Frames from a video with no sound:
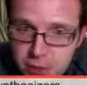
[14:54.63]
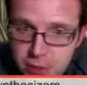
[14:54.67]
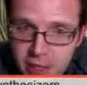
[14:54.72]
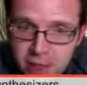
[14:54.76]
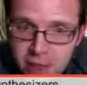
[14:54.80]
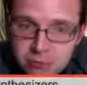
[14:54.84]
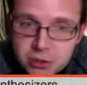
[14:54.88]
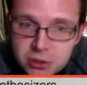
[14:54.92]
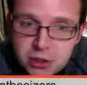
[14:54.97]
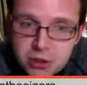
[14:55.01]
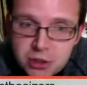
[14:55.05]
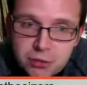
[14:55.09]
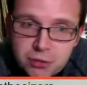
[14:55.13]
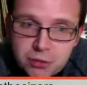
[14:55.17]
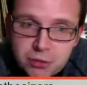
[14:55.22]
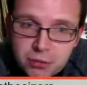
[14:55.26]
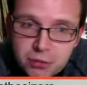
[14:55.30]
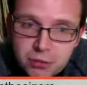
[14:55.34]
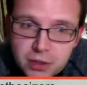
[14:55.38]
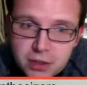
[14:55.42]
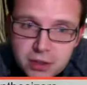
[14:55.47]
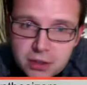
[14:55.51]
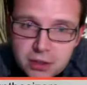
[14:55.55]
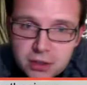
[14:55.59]
off of
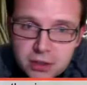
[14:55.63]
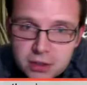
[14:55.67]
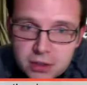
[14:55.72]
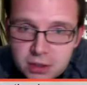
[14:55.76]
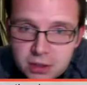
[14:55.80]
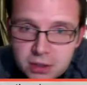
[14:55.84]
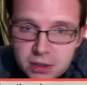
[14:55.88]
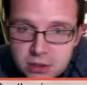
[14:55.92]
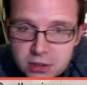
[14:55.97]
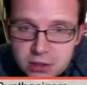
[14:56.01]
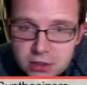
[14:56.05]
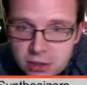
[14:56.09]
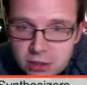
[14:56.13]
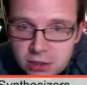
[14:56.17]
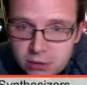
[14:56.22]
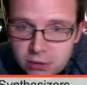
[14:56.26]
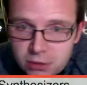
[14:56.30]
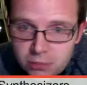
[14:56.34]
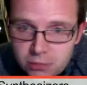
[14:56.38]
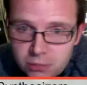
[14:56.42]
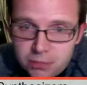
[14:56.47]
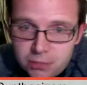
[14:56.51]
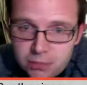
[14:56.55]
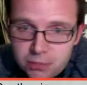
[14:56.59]
the total
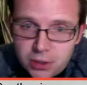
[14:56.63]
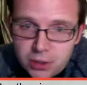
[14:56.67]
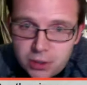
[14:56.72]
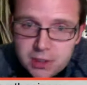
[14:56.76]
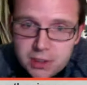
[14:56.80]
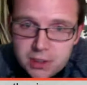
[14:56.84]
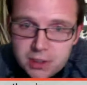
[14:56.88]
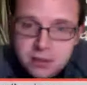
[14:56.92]
price.